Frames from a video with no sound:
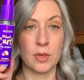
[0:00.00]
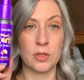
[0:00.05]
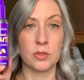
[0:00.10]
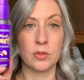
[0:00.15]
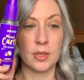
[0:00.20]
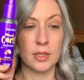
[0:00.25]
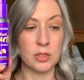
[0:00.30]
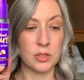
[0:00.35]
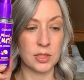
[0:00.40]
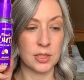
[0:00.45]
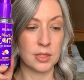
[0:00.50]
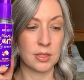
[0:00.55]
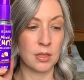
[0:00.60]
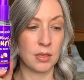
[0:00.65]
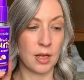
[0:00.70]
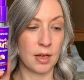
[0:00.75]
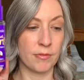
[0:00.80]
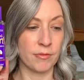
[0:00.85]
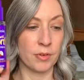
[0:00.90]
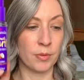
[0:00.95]
So I use this a
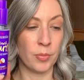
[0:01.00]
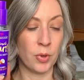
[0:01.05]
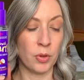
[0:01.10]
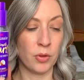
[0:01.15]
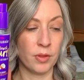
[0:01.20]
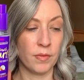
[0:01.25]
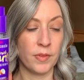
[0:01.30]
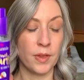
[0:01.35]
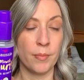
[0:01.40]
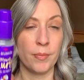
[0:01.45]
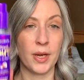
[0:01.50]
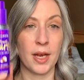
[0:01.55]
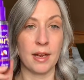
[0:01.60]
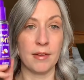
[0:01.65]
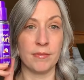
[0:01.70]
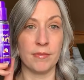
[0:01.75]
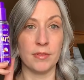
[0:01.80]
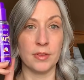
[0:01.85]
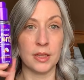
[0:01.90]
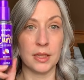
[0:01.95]
lot for both of them, but I've
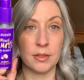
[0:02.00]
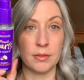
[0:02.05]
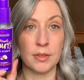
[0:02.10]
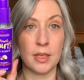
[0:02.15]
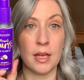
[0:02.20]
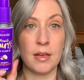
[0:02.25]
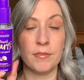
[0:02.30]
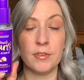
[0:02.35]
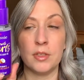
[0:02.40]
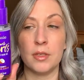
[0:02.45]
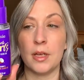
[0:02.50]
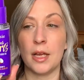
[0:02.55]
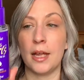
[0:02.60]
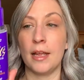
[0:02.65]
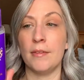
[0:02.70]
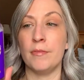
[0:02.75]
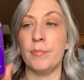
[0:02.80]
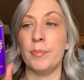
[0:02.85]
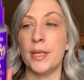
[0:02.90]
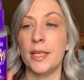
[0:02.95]
loved, I
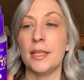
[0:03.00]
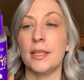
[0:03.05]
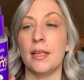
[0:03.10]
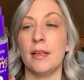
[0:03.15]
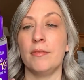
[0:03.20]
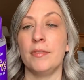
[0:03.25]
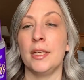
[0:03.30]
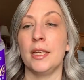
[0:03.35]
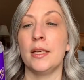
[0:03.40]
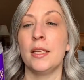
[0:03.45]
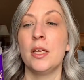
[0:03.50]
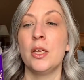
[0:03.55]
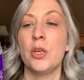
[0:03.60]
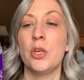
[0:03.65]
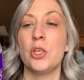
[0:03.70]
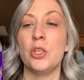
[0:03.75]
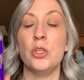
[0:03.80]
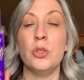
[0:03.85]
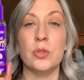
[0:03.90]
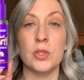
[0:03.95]
have been loving
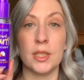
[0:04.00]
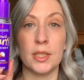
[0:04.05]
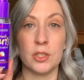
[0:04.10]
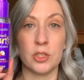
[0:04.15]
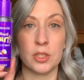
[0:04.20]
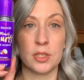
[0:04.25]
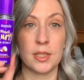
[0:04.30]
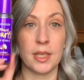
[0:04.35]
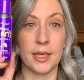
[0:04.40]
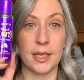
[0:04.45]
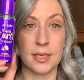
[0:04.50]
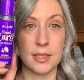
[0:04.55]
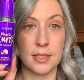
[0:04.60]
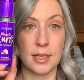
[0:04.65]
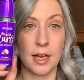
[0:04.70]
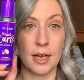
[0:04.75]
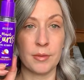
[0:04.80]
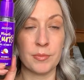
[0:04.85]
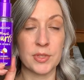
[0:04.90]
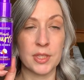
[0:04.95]
using just like a
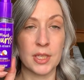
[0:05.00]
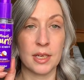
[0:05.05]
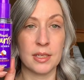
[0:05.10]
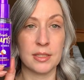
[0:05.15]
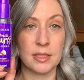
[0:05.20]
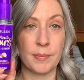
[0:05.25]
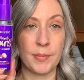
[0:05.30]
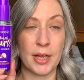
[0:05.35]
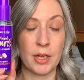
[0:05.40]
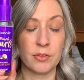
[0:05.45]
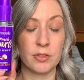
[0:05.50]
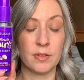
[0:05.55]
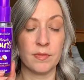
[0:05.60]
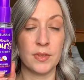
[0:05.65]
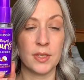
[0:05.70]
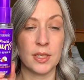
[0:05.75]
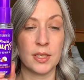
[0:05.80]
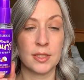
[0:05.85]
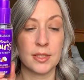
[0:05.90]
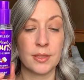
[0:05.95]
dime size amount of
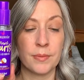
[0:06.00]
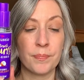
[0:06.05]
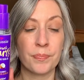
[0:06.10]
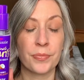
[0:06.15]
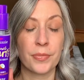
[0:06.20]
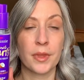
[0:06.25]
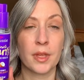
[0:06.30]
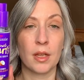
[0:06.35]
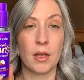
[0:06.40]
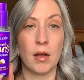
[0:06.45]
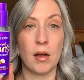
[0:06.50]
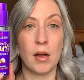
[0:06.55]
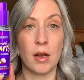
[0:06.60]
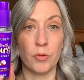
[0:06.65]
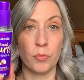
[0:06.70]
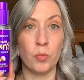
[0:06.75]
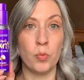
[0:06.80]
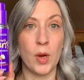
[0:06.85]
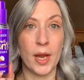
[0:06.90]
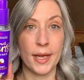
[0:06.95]
this
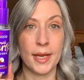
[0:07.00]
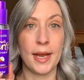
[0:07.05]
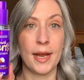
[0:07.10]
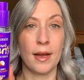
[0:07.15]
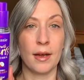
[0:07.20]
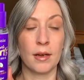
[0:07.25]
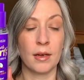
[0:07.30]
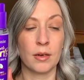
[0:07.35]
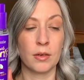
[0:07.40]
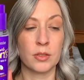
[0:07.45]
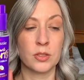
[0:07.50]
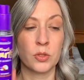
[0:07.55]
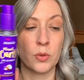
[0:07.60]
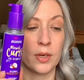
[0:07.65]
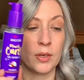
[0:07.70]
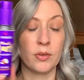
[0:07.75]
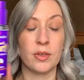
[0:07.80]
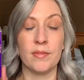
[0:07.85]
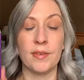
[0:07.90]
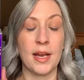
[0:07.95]
on wet hair so I
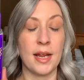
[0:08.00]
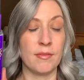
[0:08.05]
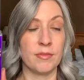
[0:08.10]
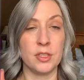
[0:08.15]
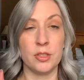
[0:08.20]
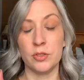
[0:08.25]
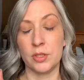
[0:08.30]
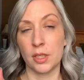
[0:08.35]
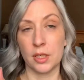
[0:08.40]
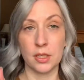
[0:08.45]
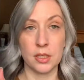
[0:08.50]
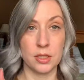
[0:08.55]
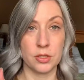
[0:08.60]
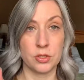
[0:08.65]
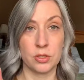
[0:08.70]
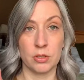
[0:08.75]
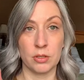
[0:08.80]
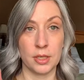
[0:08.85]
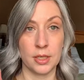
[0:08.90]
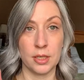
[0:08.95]
don't even have to use a
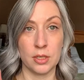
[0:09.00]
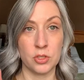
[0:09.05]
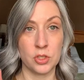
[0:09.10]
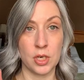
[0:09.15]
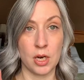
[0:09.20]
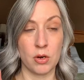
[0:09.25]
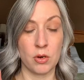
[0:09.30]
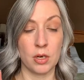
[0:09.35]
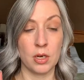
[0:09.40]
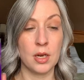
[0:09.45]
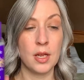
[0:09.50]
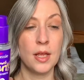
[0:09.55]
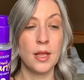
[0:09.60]
conditioner in the shower.